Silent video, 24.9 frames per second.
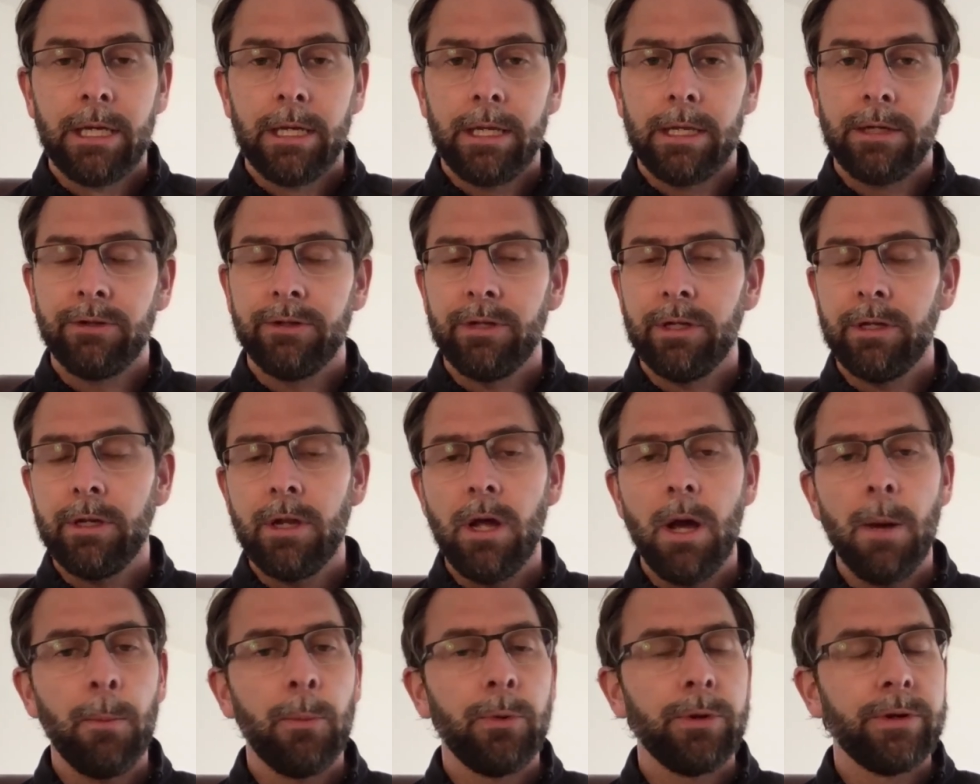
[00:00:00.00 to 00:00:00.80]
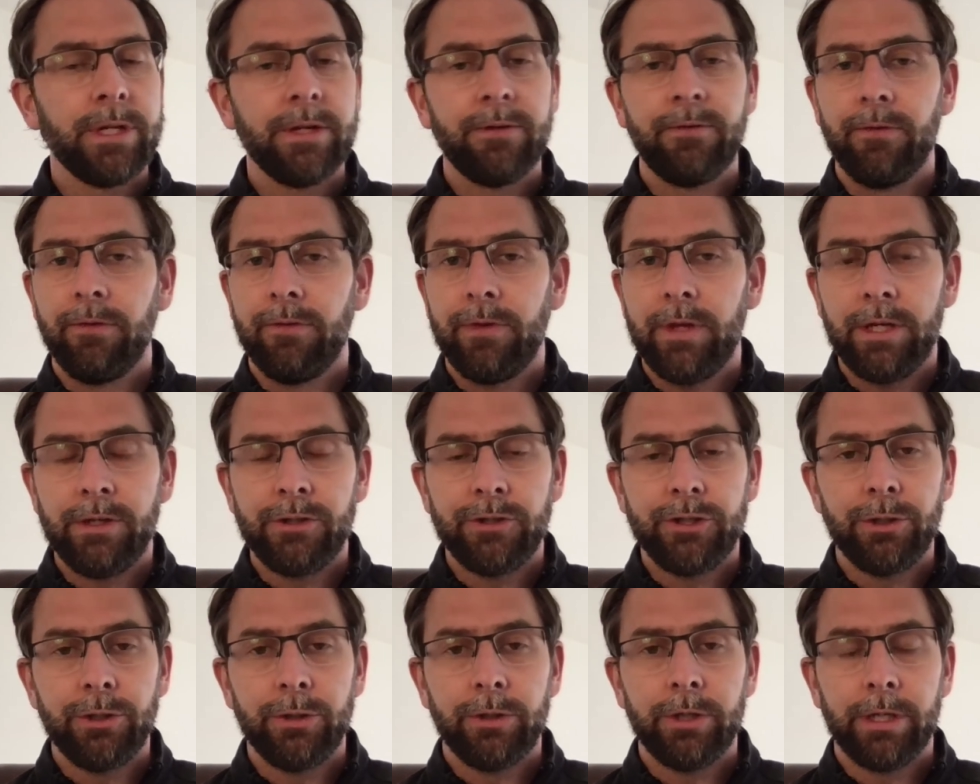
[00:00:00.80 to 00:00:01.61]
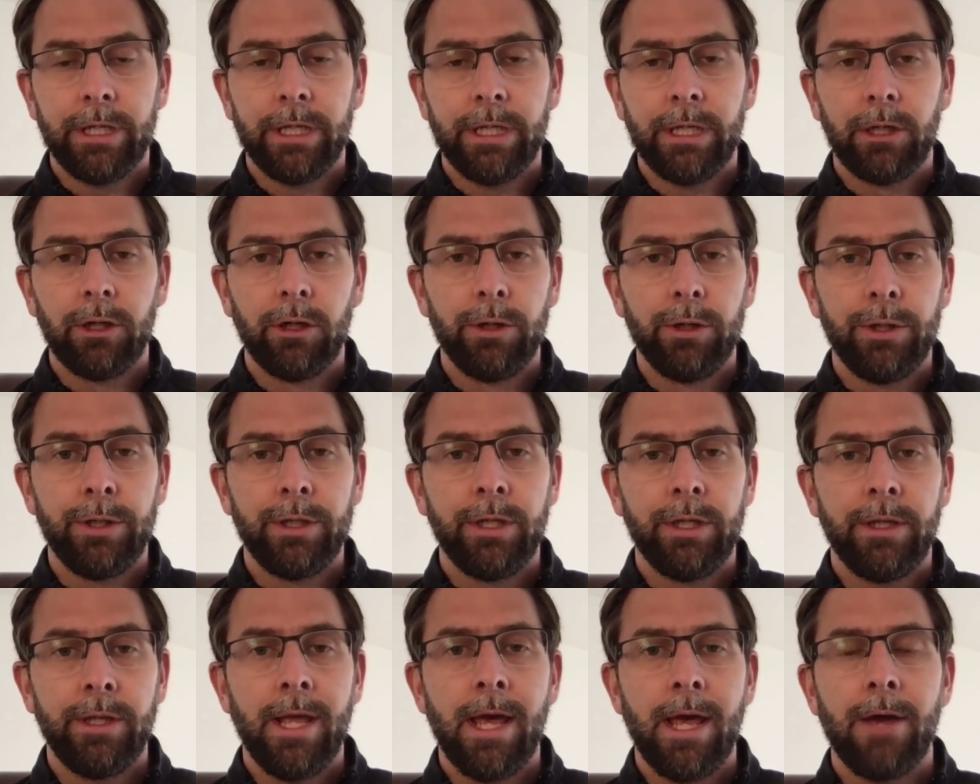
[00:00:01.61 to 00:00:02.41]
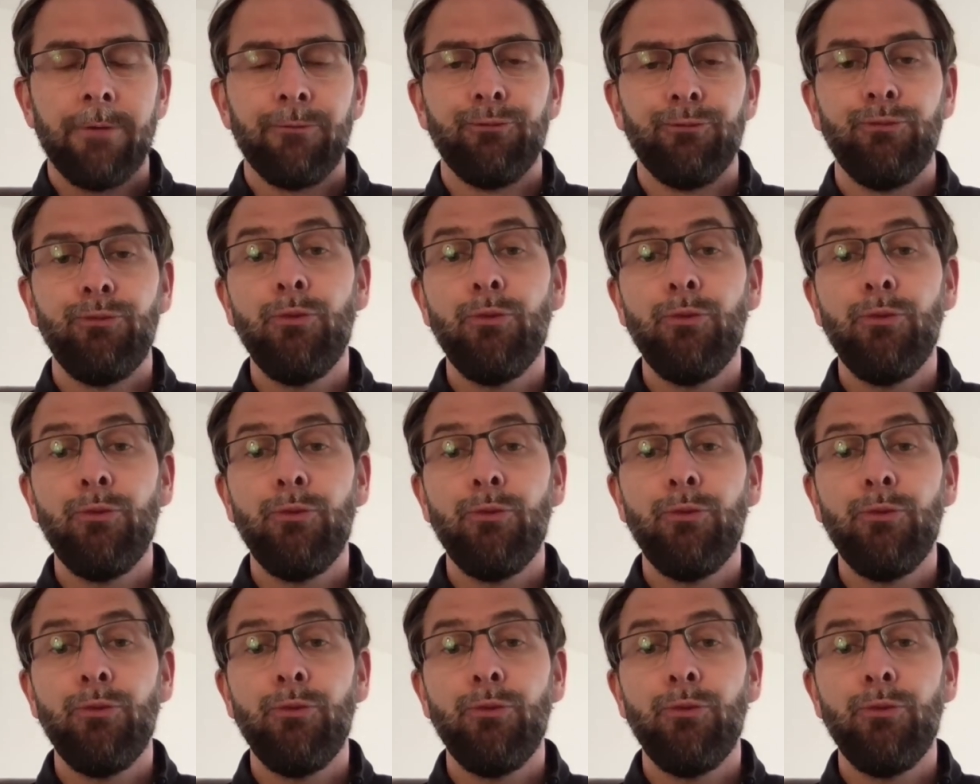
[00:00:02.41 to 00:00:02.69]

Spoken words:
There's a number of different things you can include in there.